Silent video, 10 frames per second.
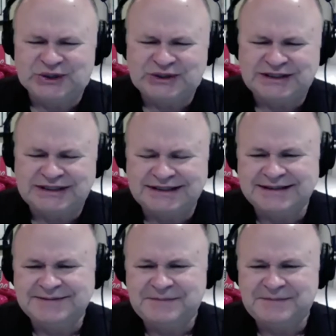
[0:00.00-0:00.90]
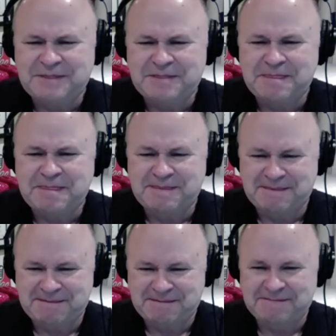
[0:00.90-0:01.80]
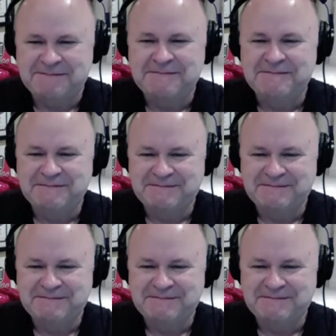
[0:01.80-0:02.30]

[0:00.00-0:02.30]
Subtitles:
will you detail the engine before you get